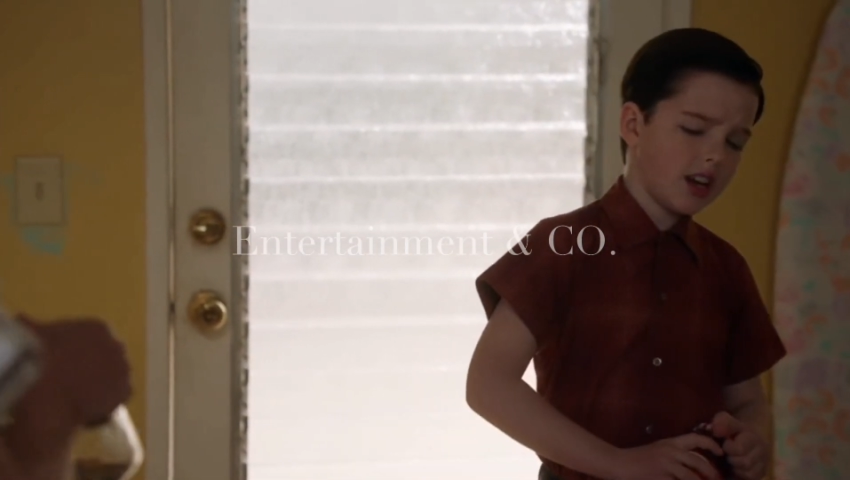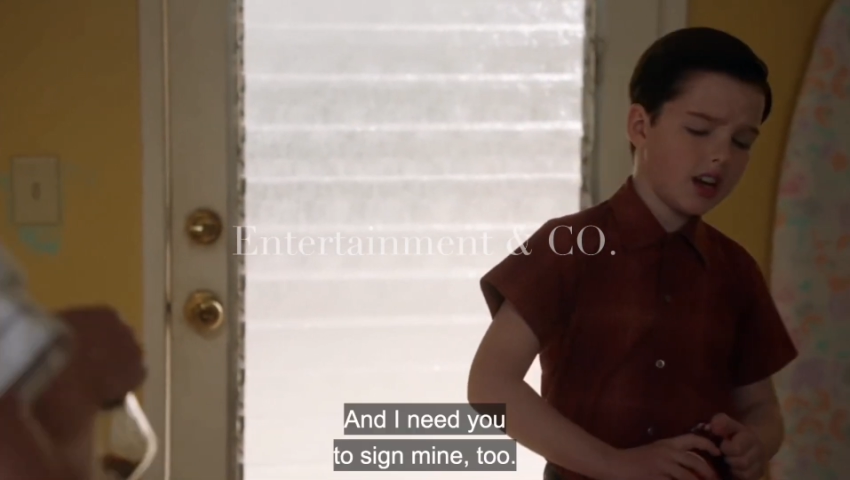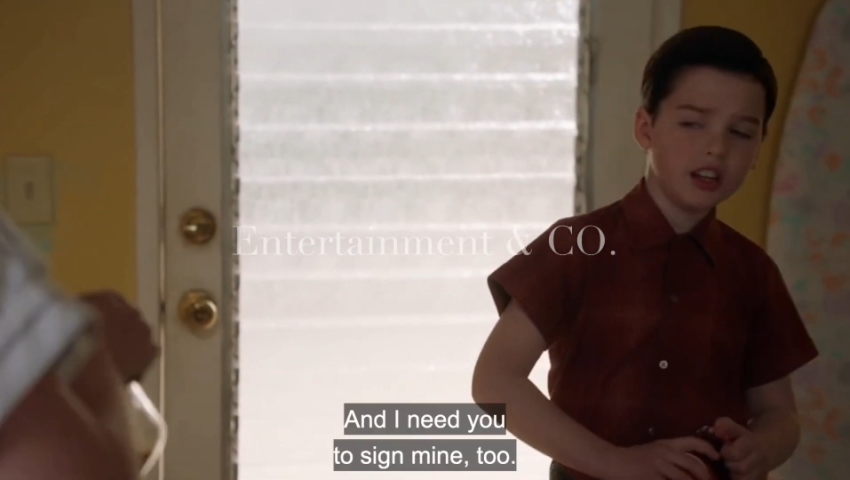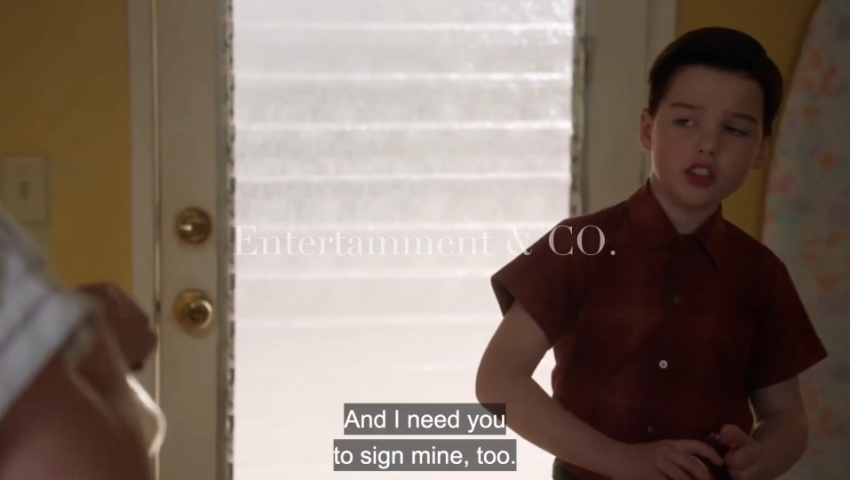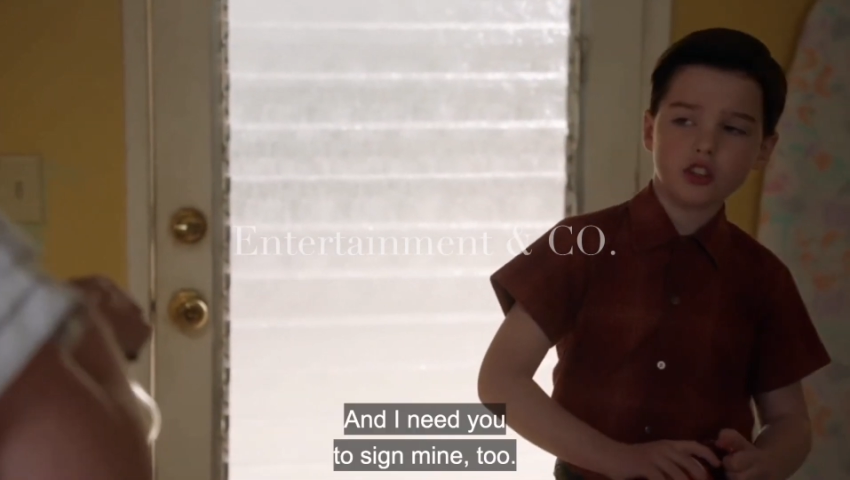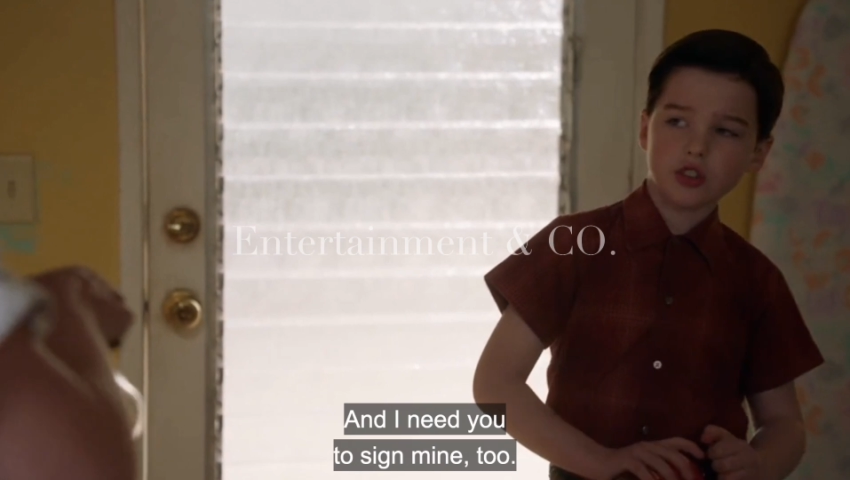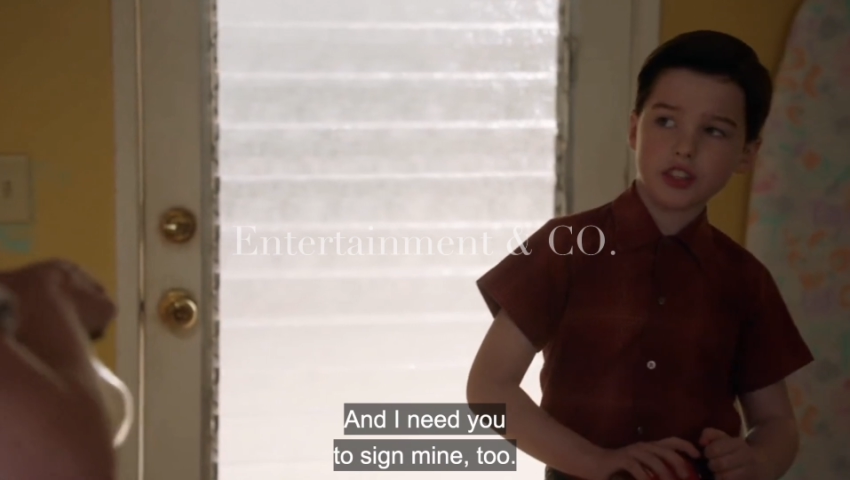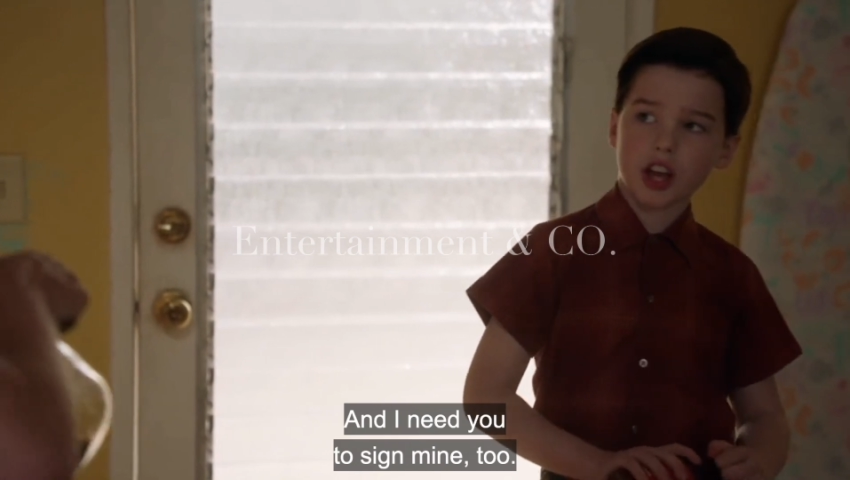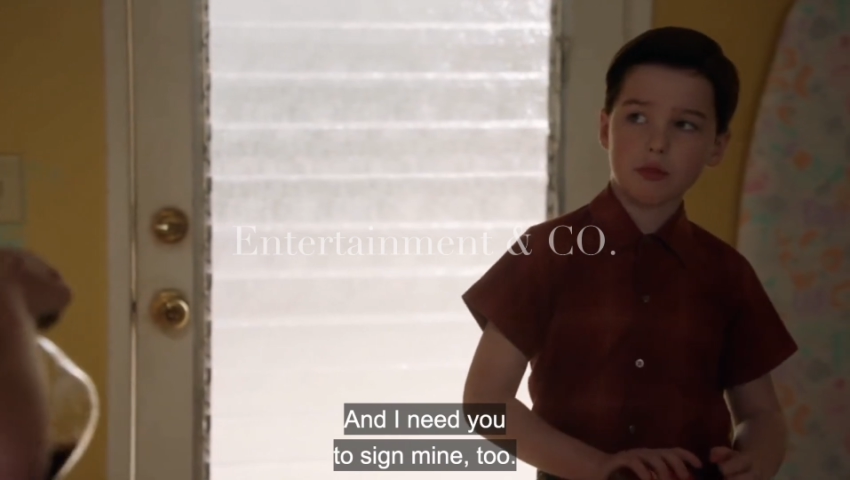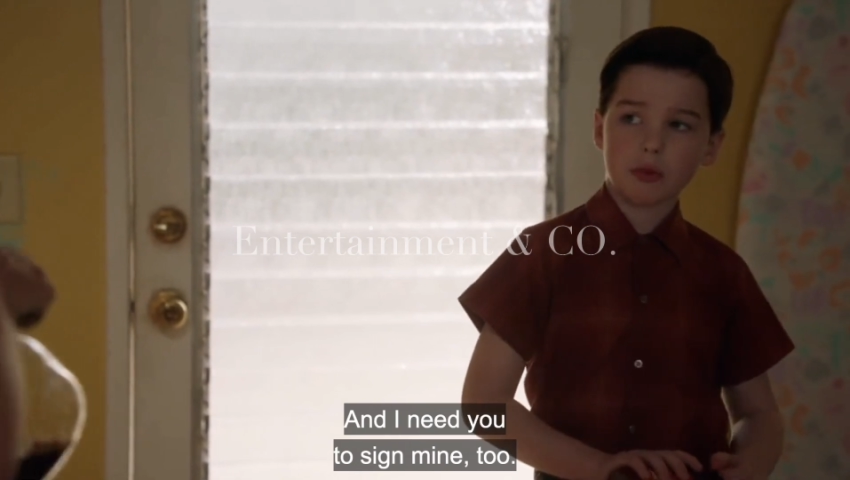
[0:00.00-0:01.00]
and I need you
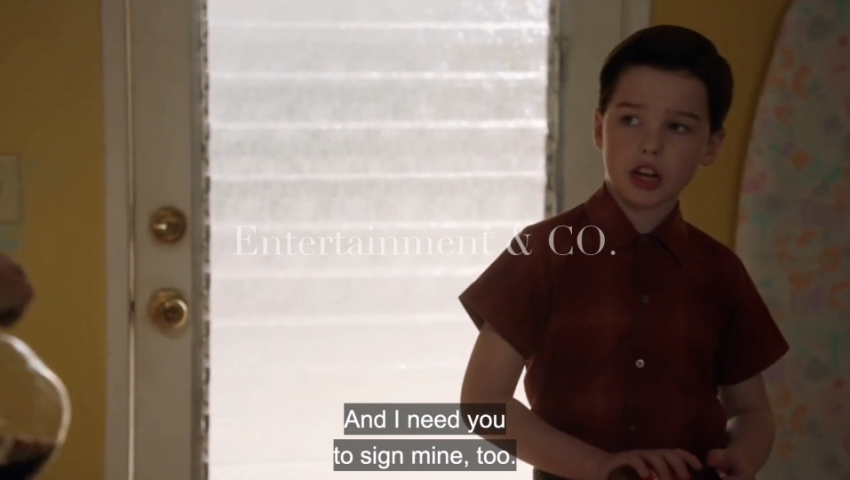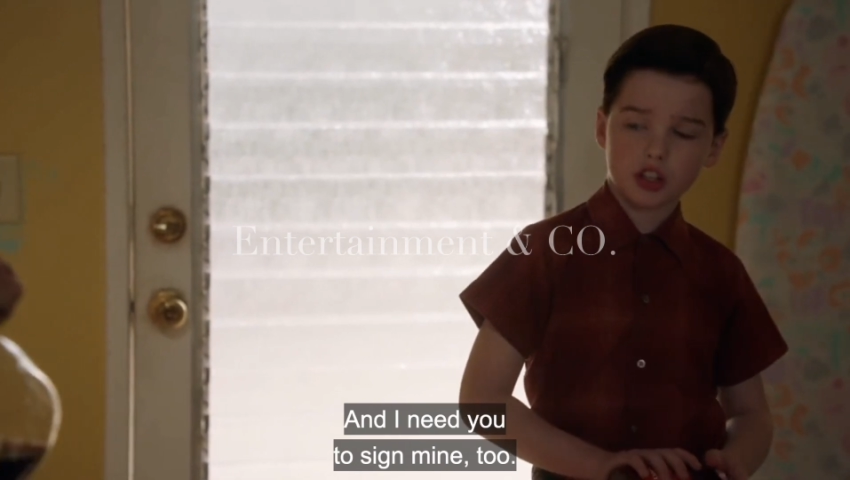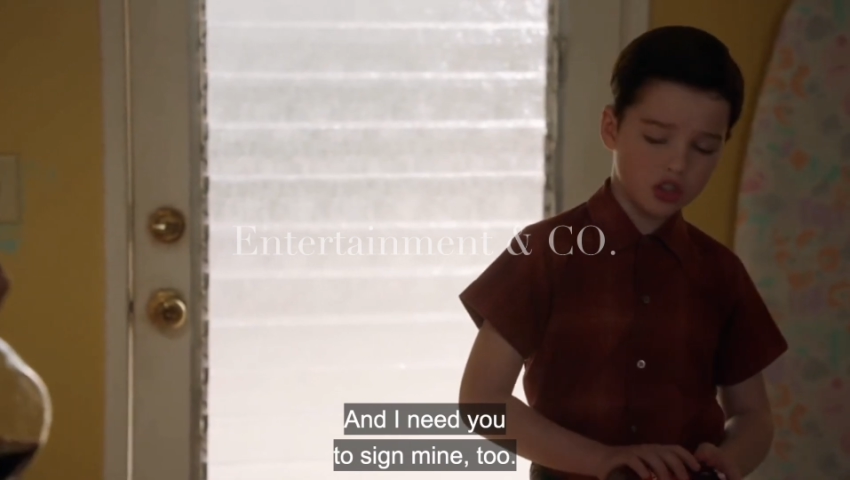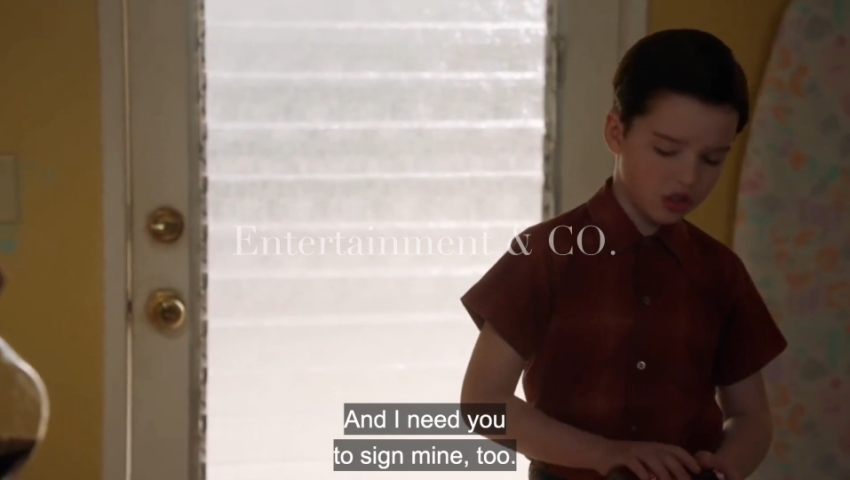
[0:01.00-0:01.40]
to sign mine,